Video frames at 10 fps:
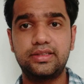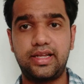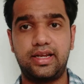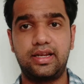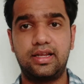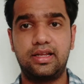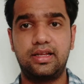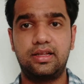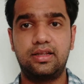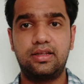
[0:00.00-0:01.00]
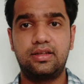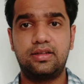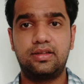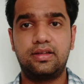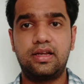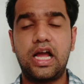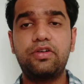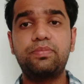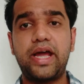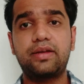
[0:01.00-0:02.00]
Then
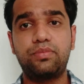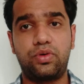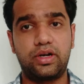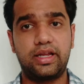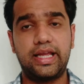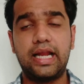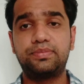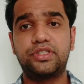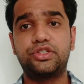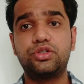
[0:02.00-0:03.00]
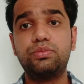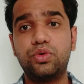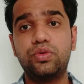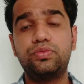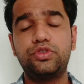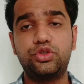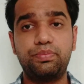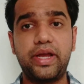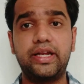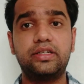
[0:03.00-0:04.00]
our backbone helps us to move, to
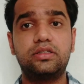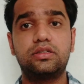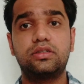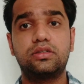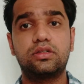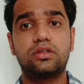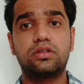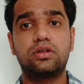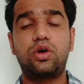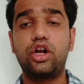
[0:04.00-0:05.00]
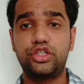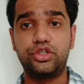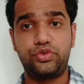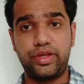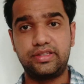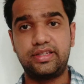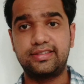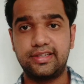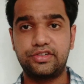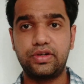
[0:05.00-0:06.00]
bend or to twist,
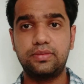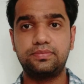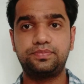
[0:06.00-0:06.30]
etc.